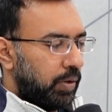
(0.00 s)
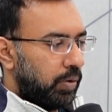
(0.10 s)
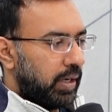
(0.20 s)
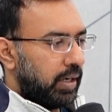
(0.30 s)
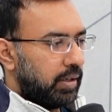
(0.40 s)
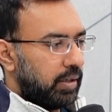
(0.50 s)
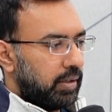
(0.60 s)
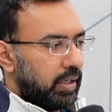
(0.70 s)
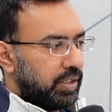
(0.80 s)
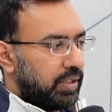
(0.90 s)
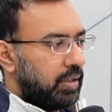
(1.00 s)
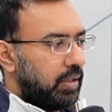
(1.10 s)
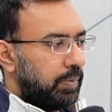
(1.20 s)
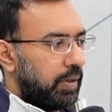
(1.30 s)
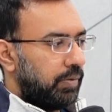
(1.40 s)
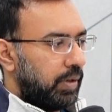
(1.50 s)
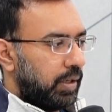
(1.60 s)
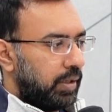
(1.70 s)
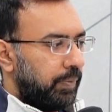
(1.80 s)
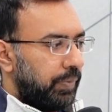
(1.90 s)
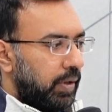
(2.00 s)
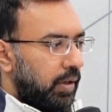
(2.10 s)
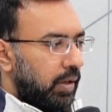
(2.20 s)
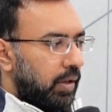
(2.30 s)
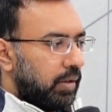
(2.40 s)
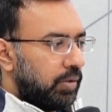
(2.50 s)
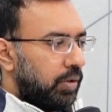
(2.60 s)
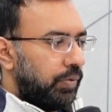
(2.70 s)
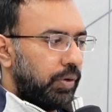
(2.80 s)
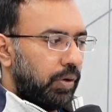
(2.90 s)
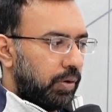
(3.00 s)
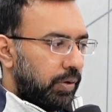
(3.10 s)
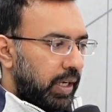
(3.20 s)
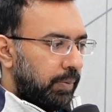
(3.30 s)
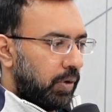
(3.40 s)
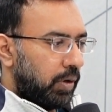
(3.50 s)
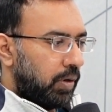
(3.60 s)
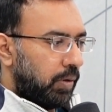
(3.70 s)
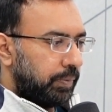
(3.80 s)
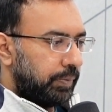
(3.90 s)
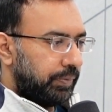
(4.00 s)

look at the digital Deepak word, so if you go to name.com